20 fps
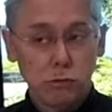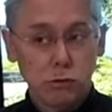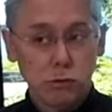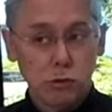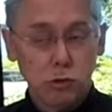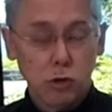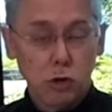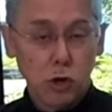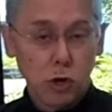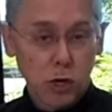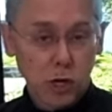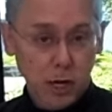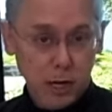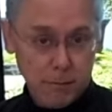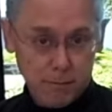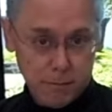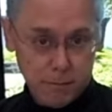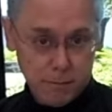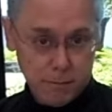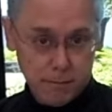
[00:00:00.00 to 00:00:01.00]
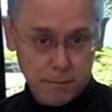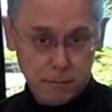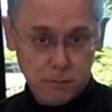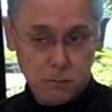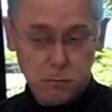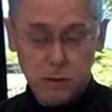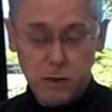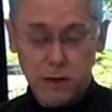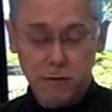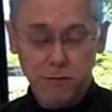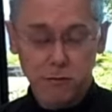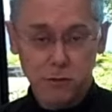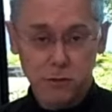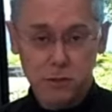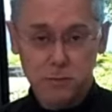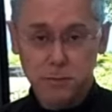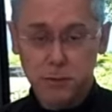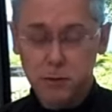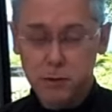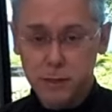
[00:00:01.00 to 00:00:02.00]
hook up when I
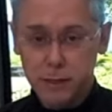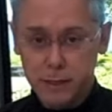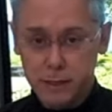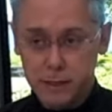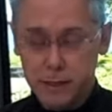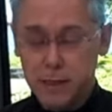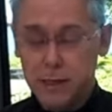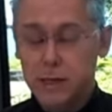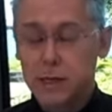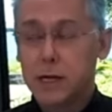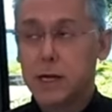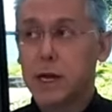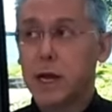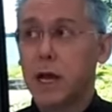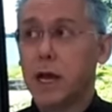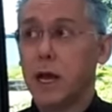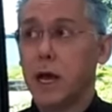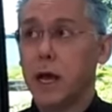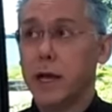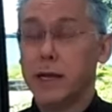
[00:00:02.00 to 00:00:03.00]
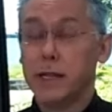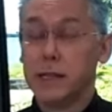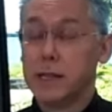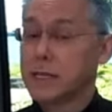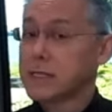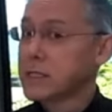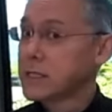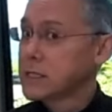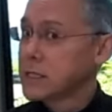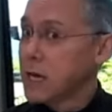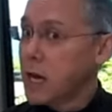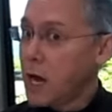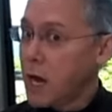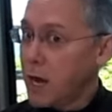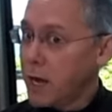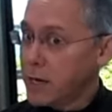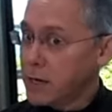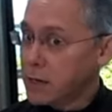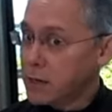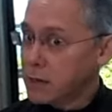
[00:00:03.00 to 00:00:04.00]
first pull in, unless it's
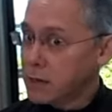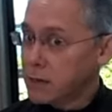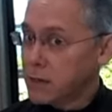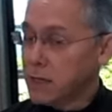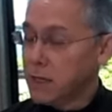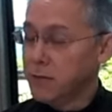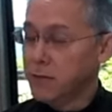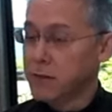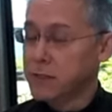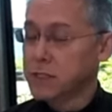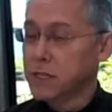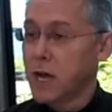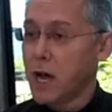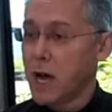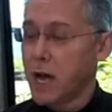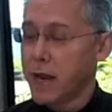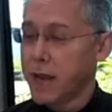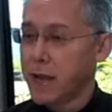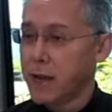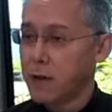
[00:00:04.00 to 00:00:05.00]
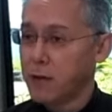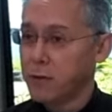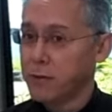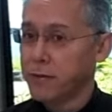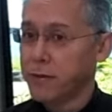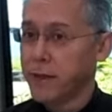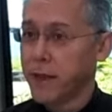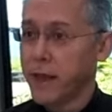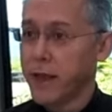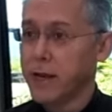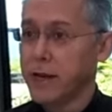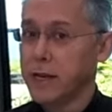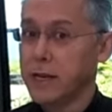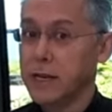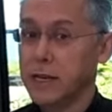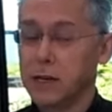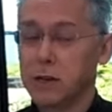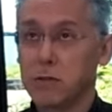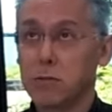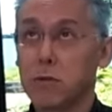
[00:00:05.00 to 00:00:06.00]
hot. If it's hot out and I
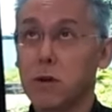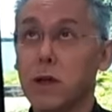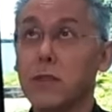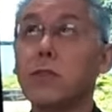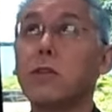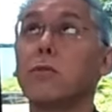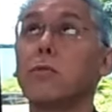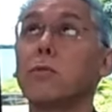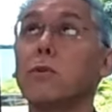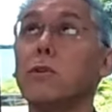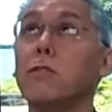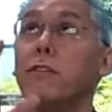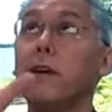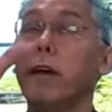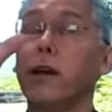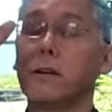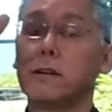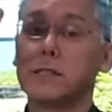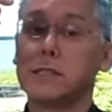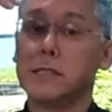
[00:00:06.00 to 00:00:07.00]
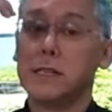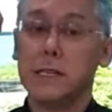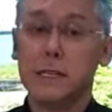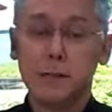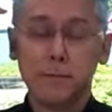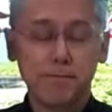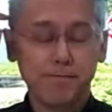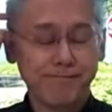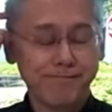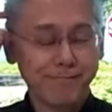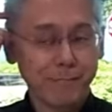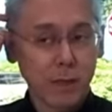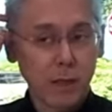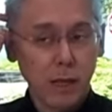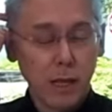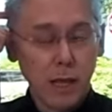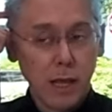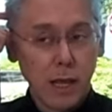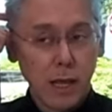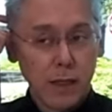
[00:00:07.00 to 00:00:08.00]
need to run the roof air seat,
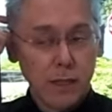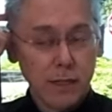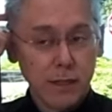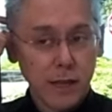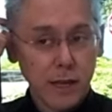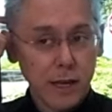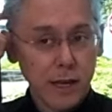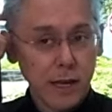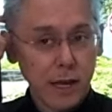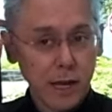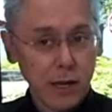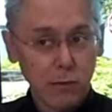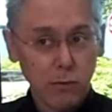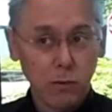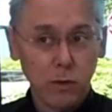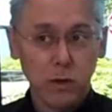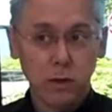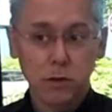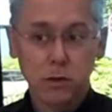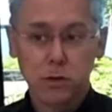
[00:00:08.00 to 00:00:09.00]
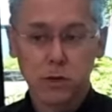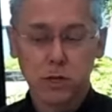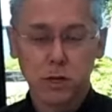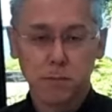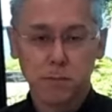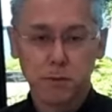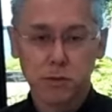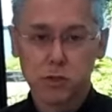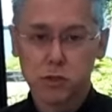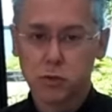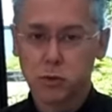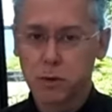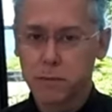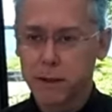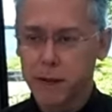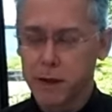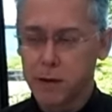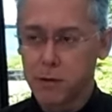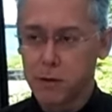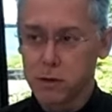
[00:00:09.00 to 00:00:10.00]
then I will hook up the shore
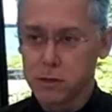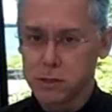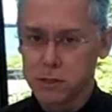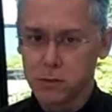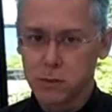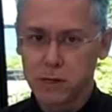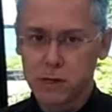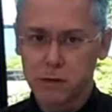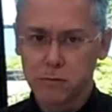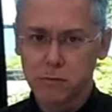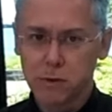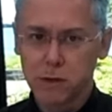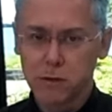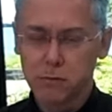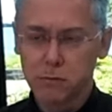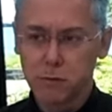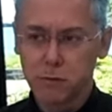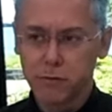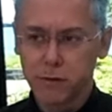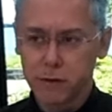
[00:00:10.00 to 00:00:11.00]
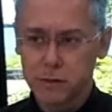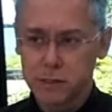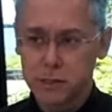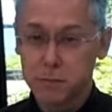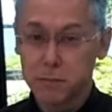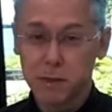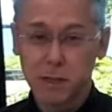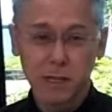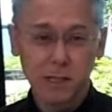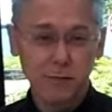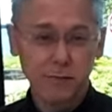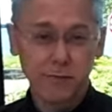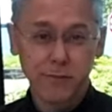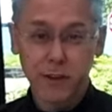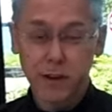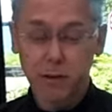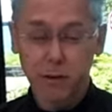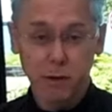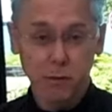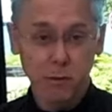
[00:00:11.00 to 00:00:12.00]
power so I can run the roof air seat. But that's
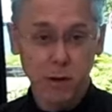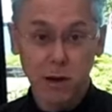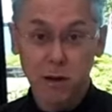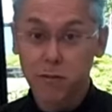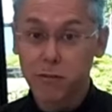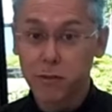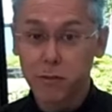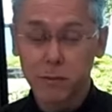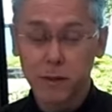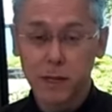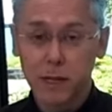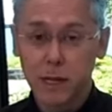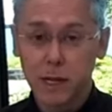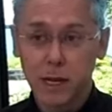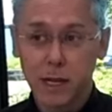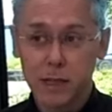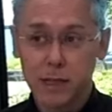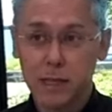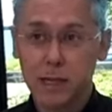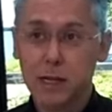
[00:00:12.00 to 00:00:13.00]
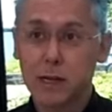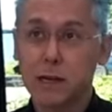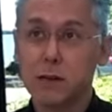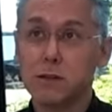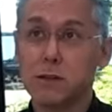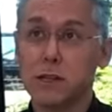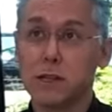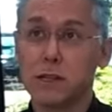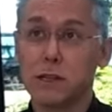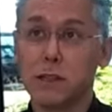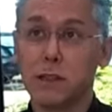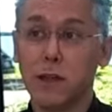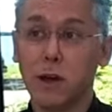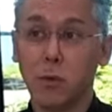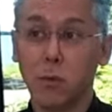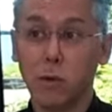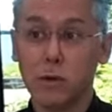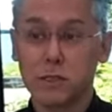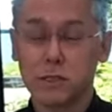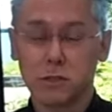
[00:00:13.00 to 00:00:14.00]
very rare for me. I think I only did that
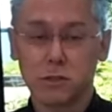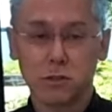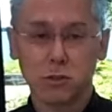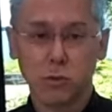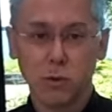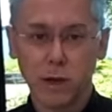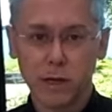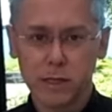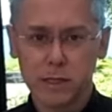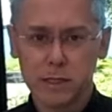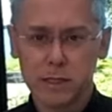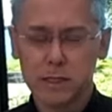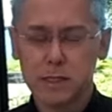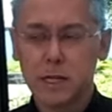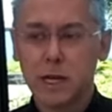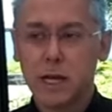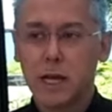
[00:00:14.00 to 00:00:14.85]
once or twice,